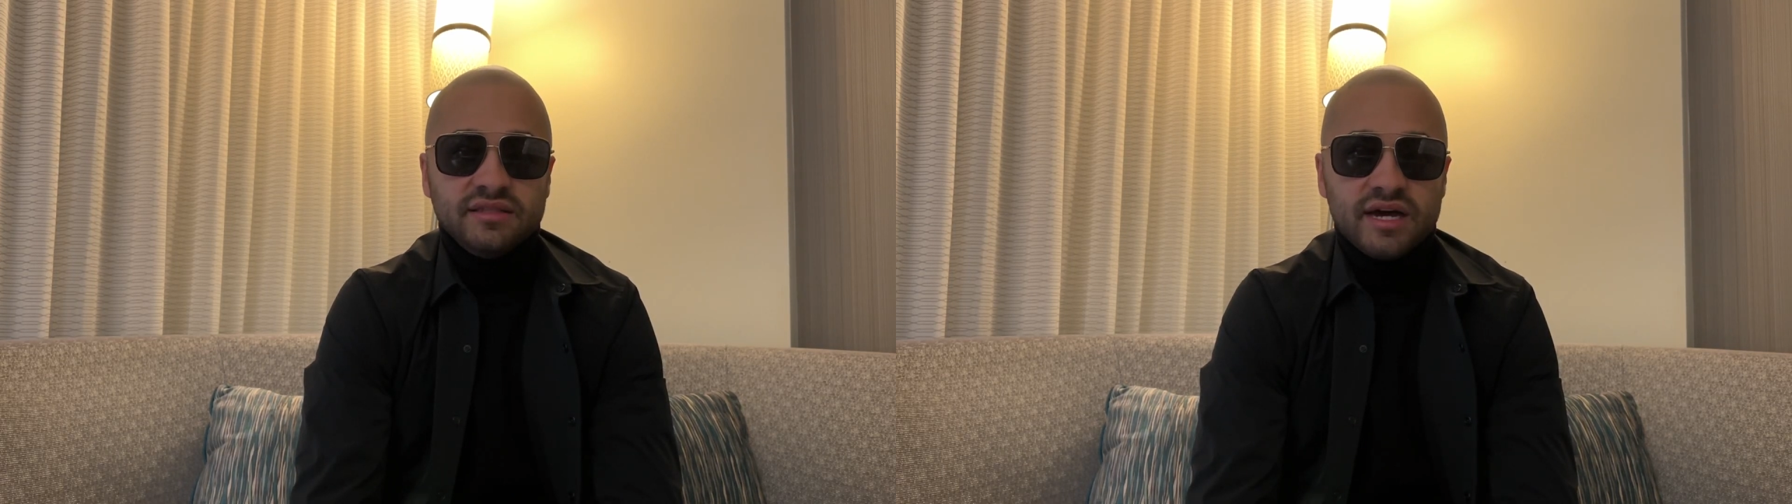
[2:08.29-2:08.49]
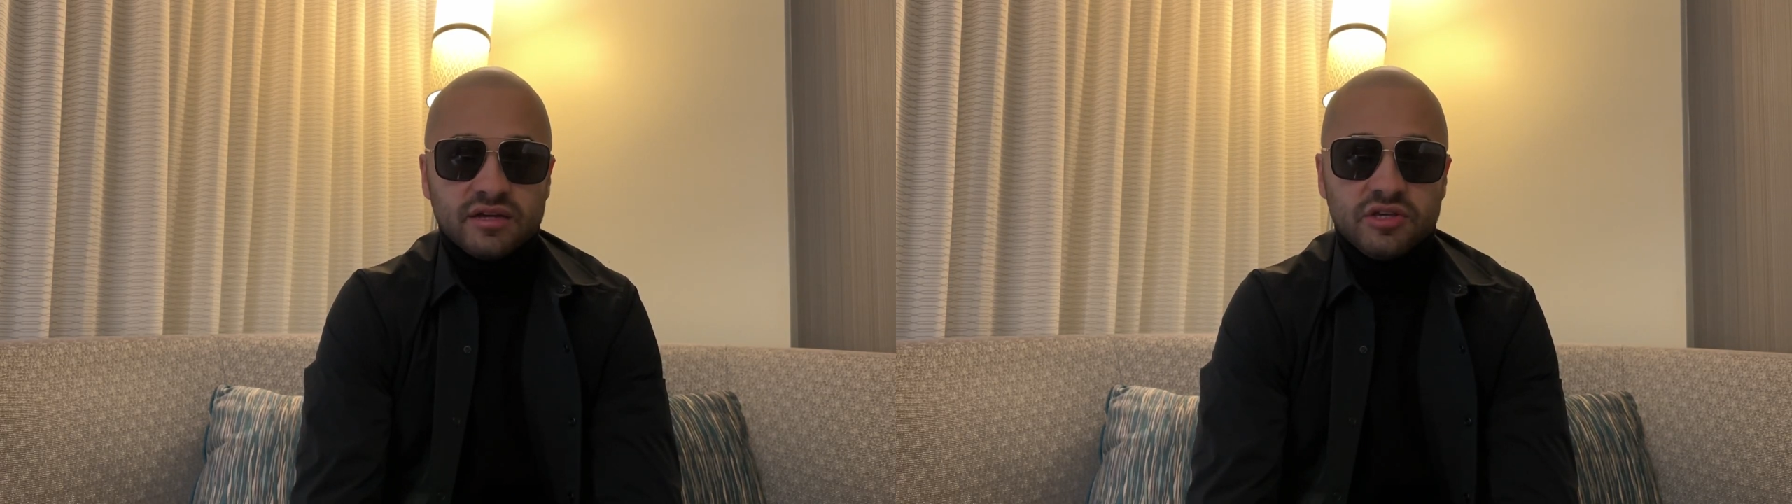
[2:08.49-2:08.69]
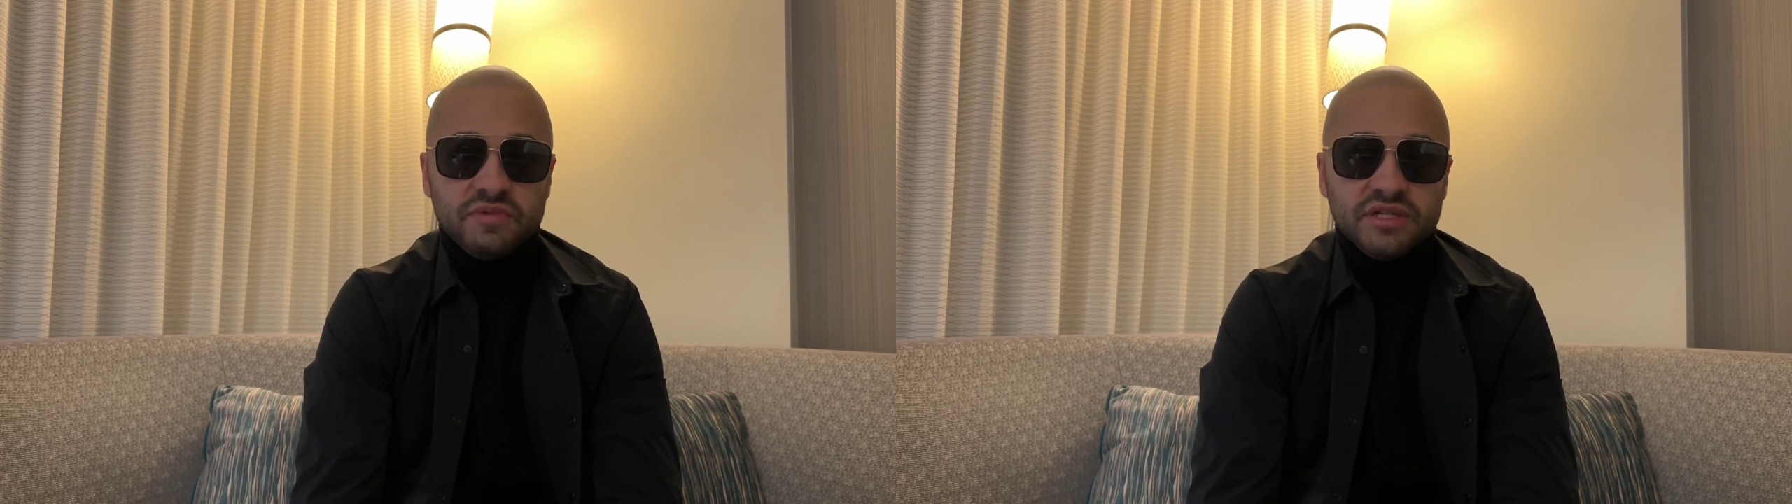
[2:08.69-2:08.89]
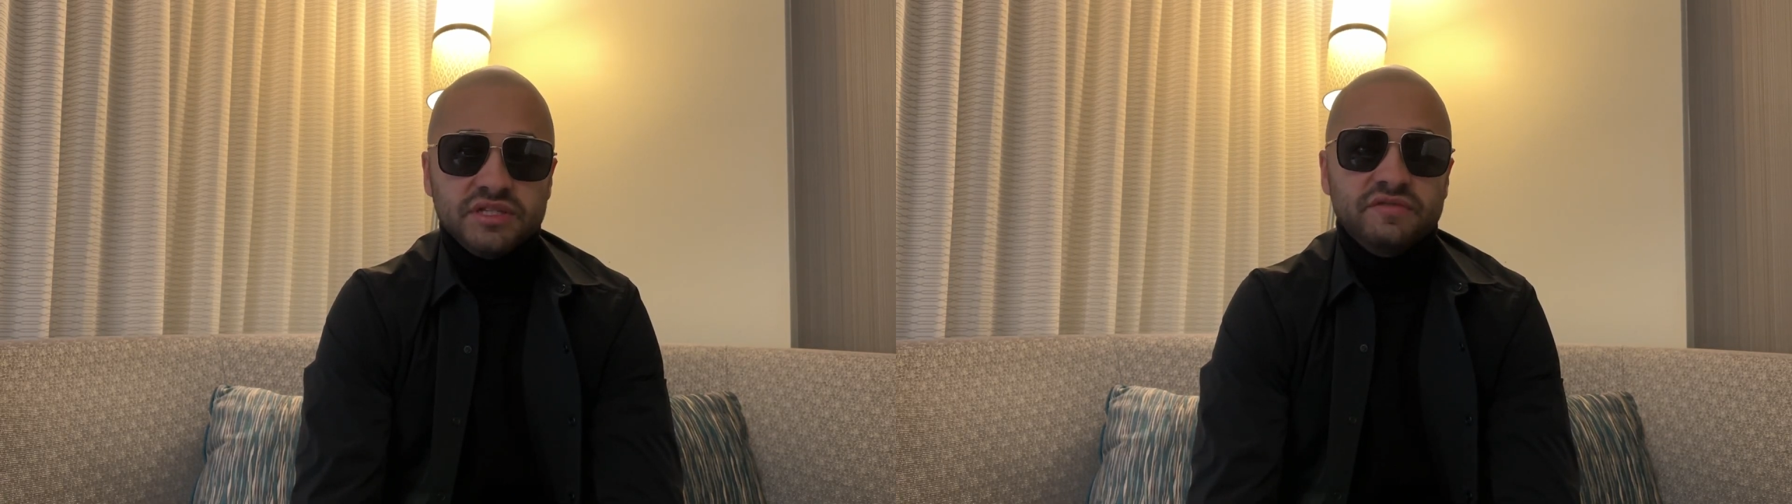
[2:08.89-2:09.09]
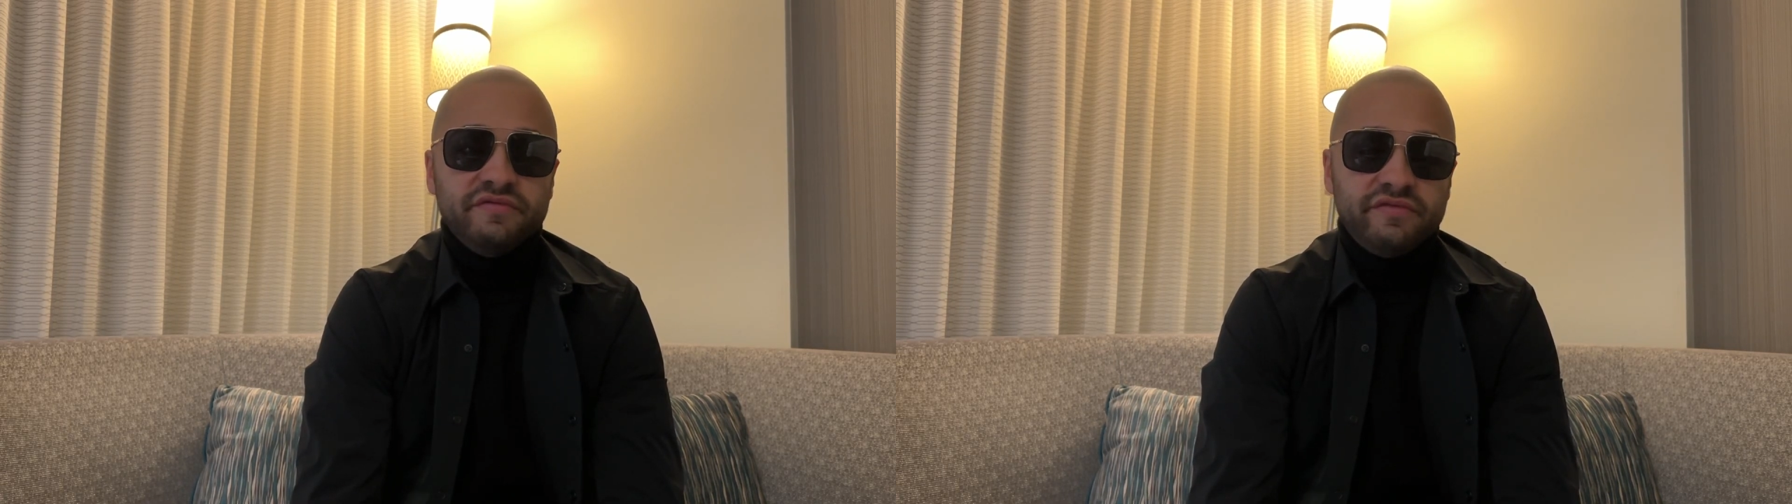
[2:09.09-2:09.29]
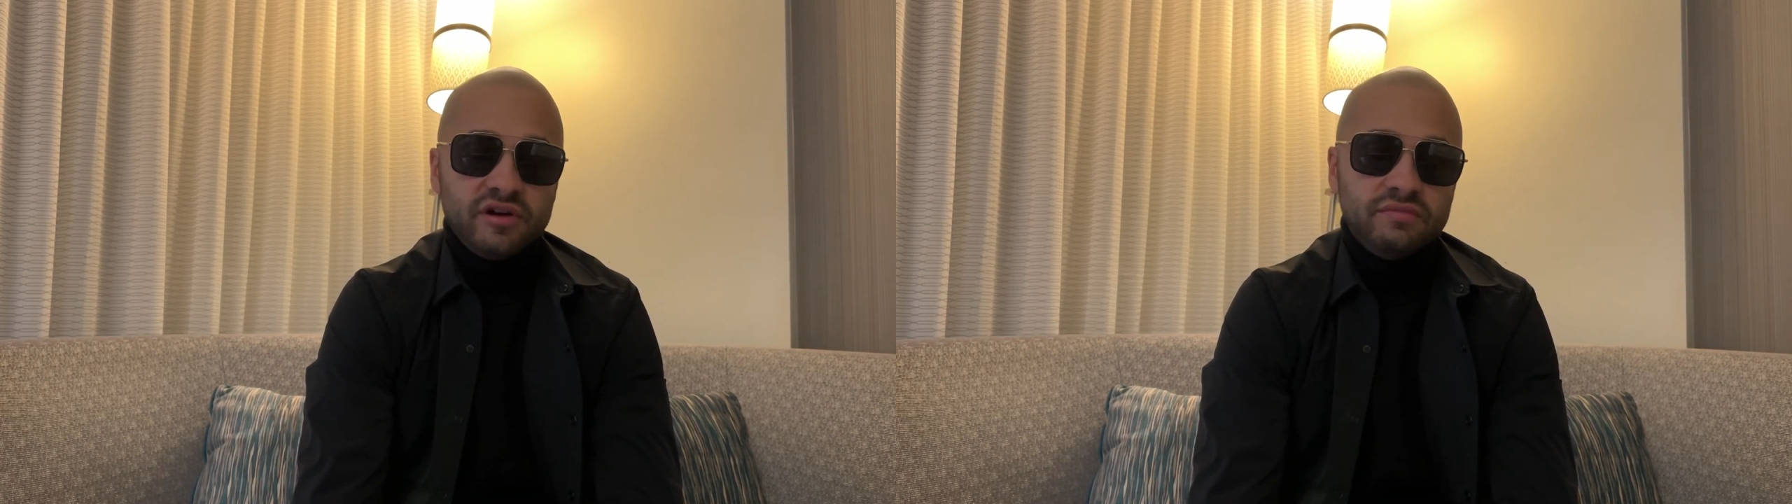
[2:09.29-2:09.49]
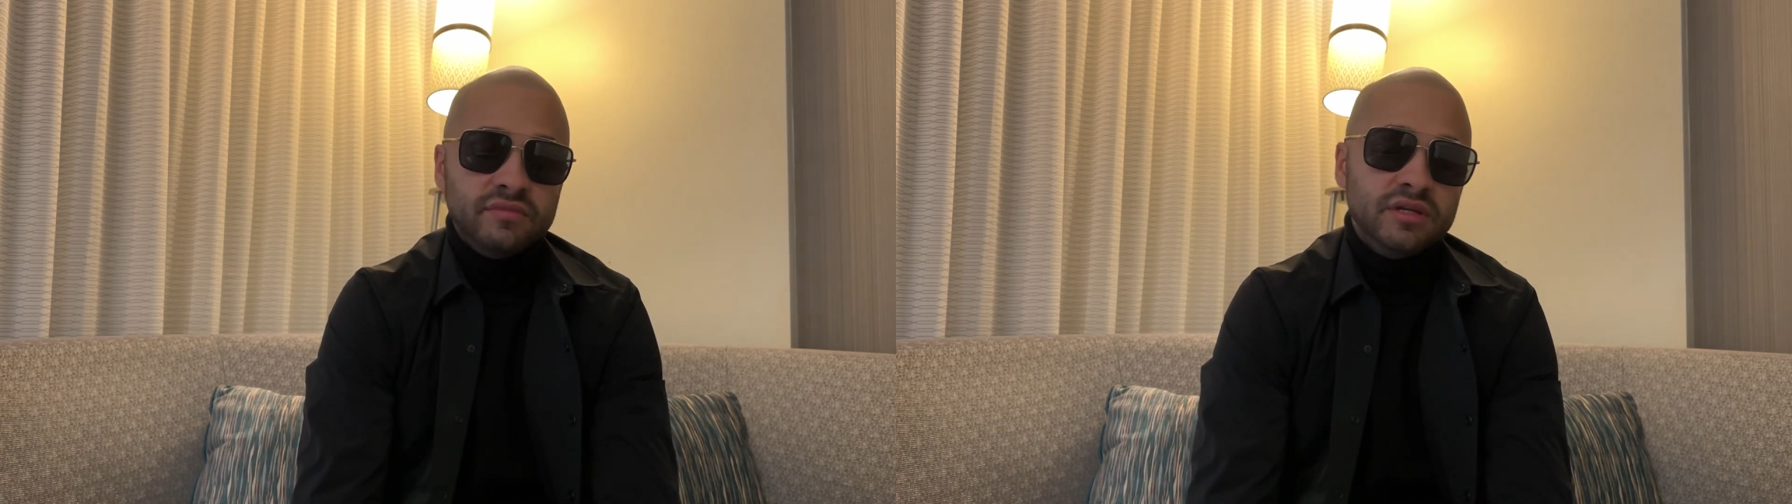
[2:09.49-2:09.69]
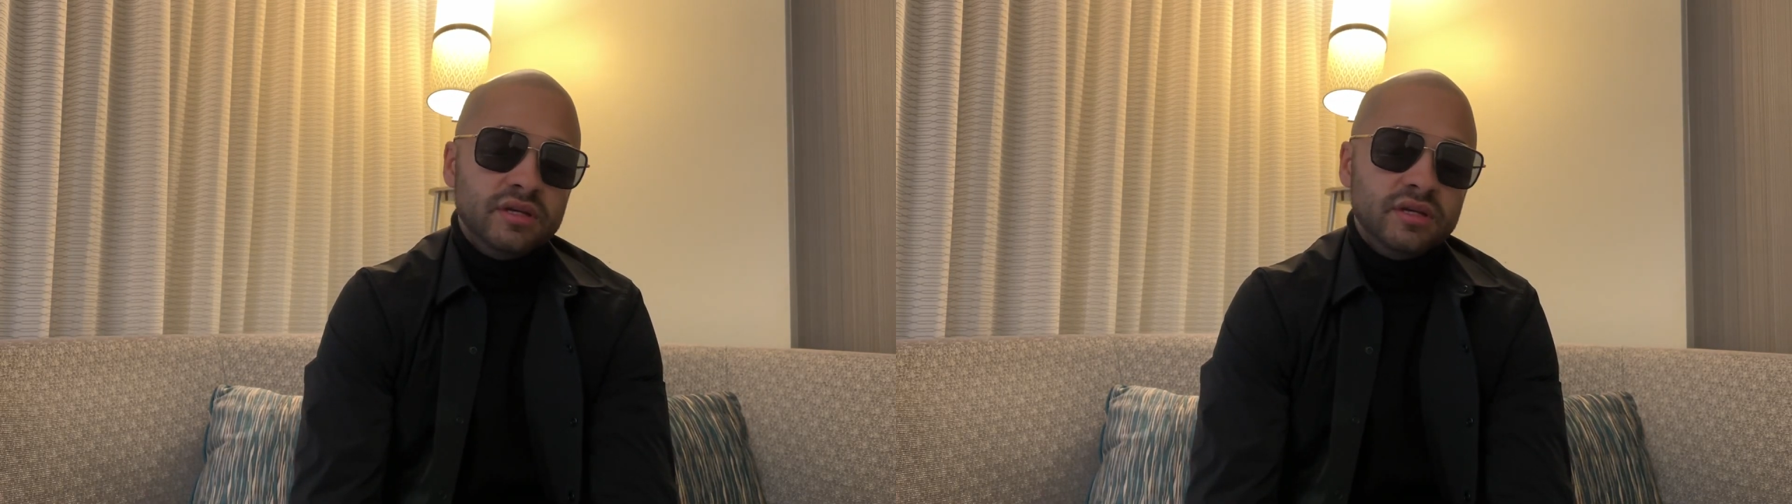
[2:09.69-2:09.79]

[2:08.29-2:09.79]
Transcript: documents from